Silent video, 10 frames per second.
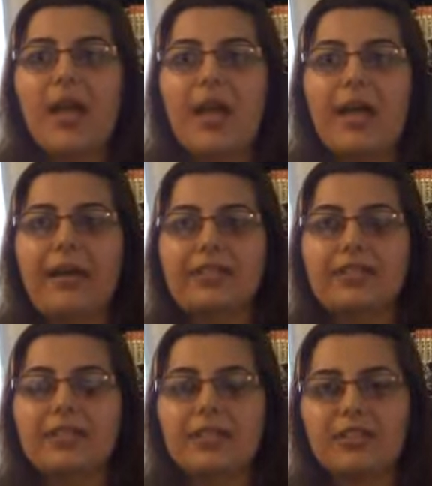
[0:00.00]
and
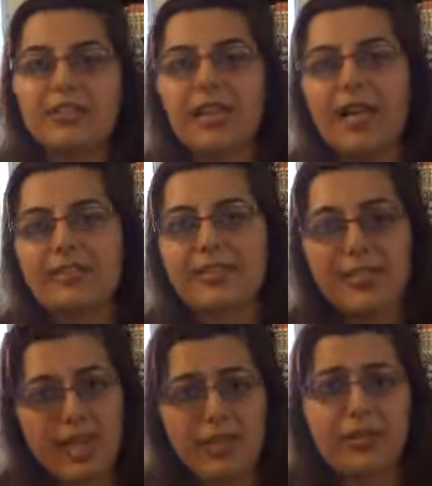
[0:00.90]
there's less
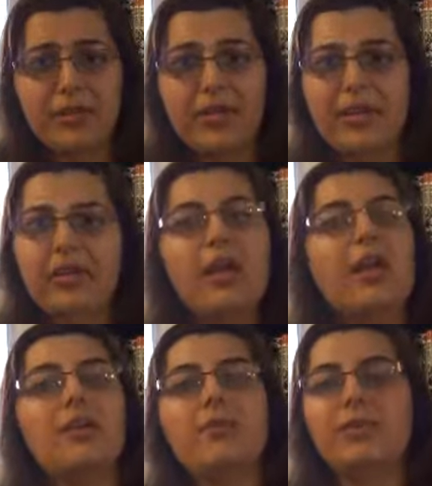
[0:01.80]
tailoring,
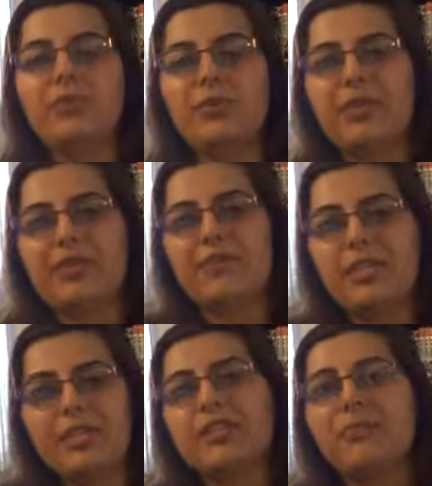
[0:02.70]
because when you get a
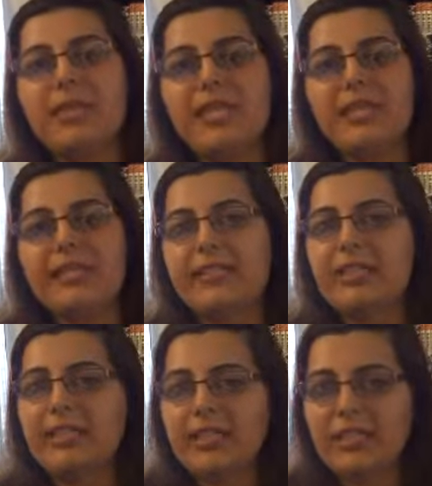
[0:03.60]
vintage piece,
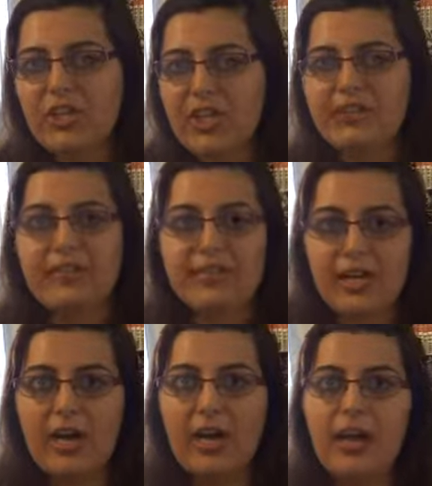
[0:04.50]
the chances
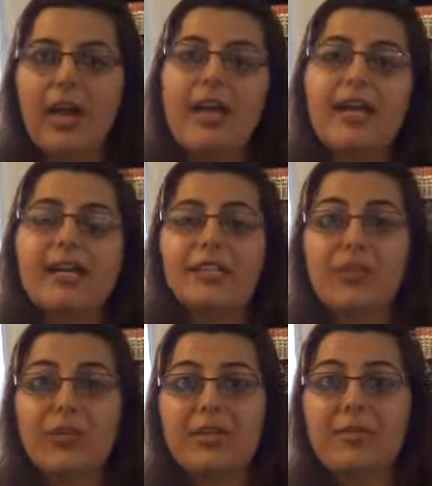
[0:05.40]
are it's
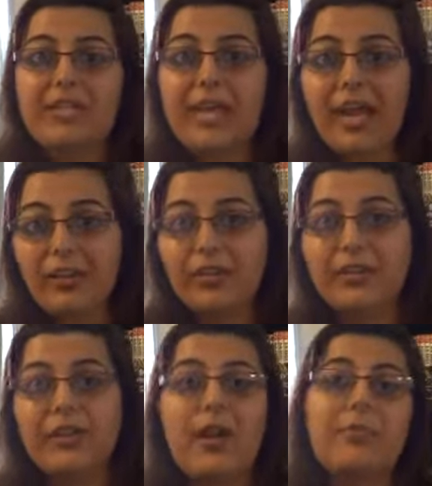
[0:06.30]
going to be
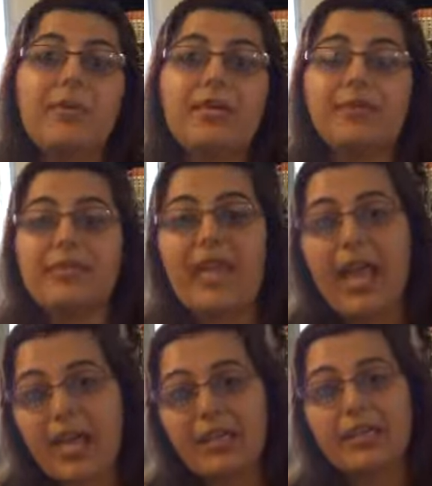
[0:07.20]
tailored because it was
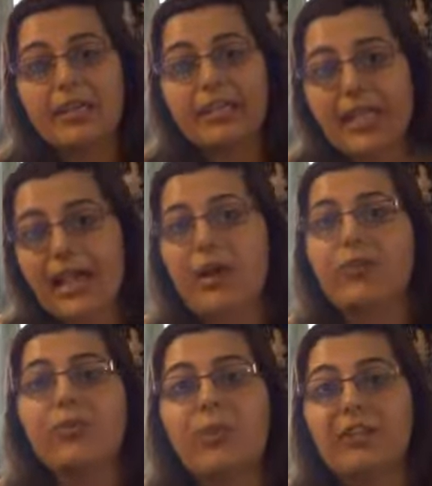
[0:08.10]
handed
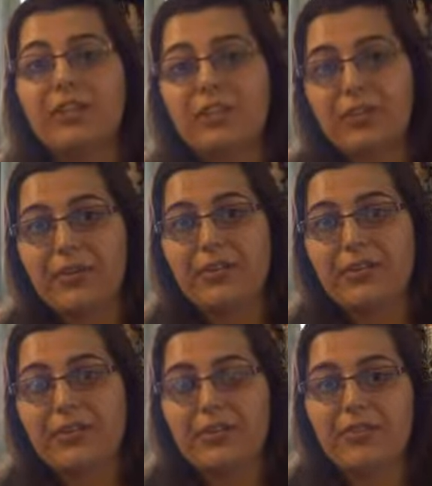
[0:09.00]
down throughout the
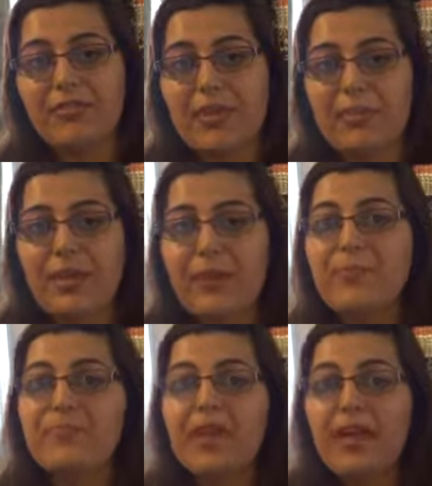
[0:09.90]
generations of the family
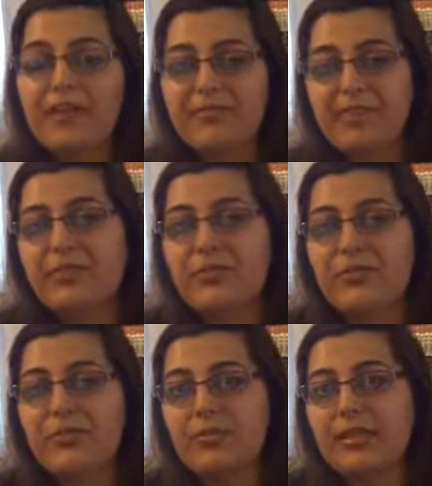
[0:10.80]
and fit it
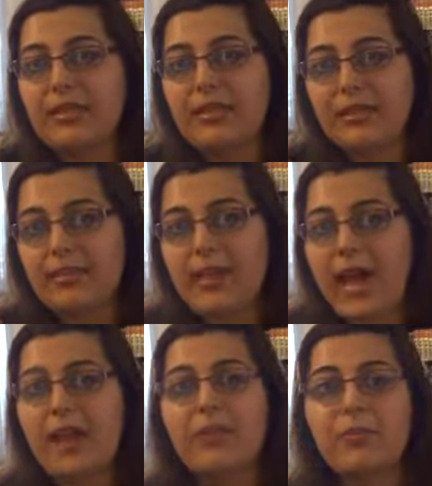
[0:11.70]
to
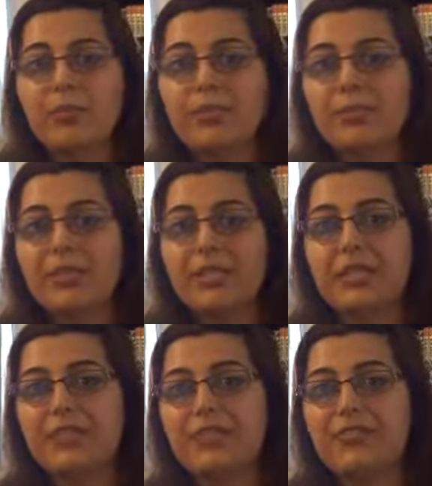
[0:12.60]
that
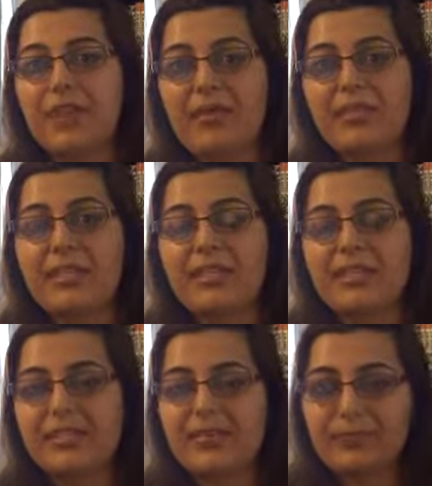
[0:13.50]
particular
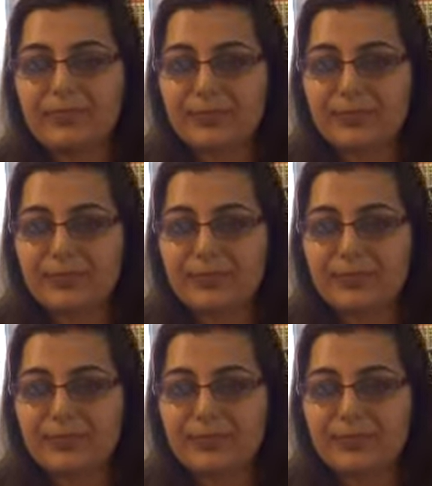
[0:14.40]
family's,